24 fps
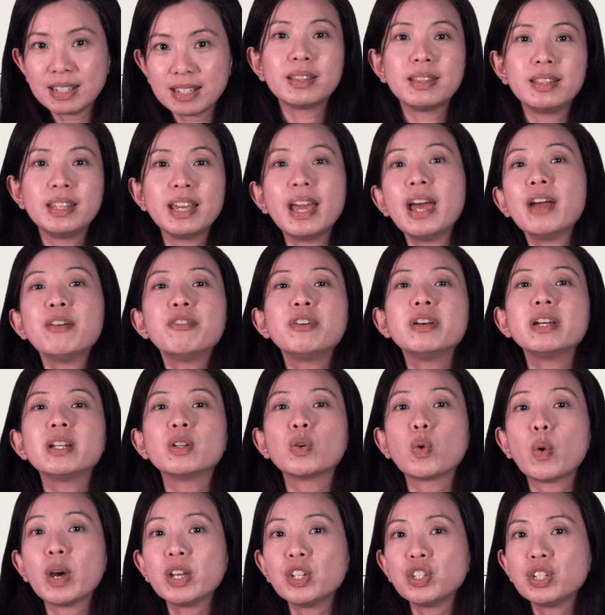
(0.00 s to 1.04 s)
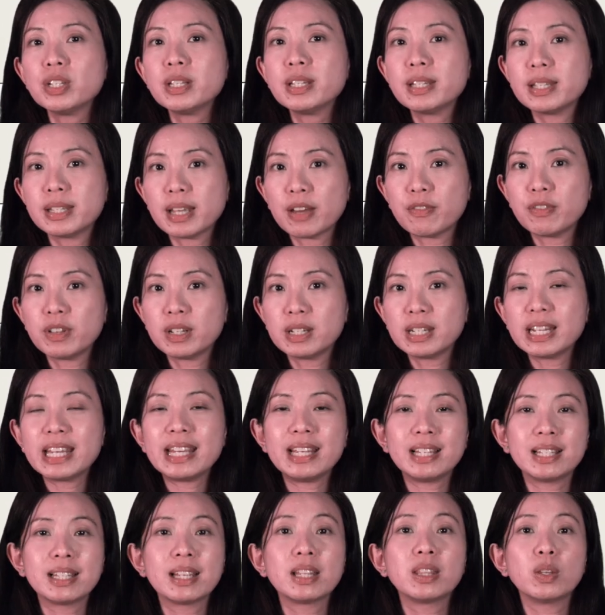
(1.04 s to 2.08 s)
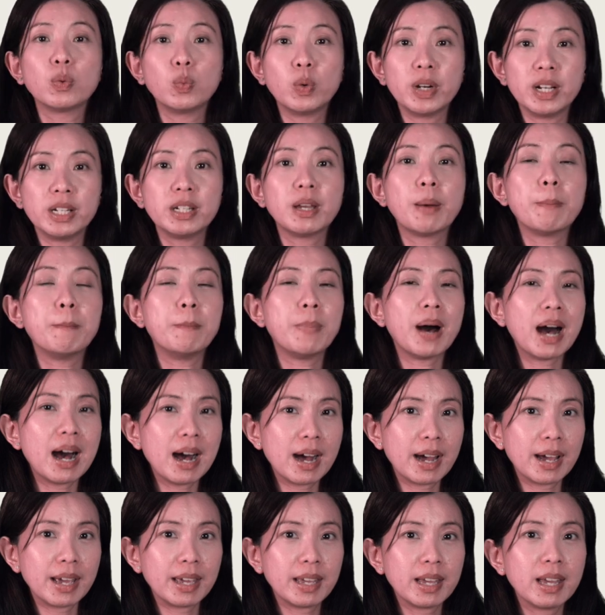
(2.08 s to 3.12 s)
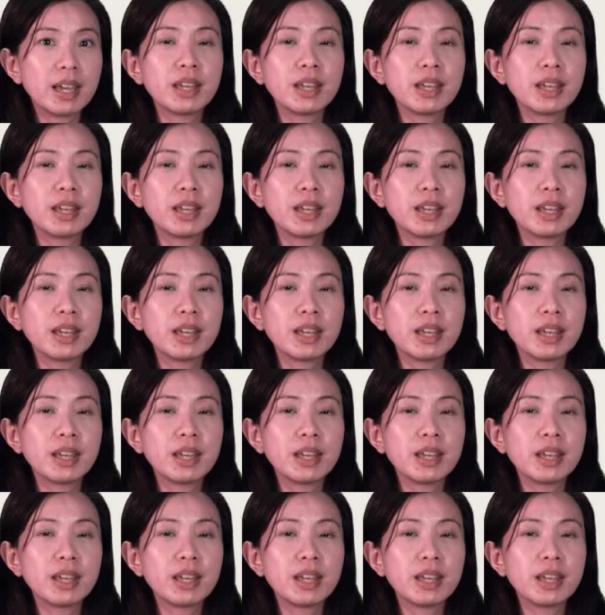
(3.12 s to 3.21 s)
The error in question 7 is the word by.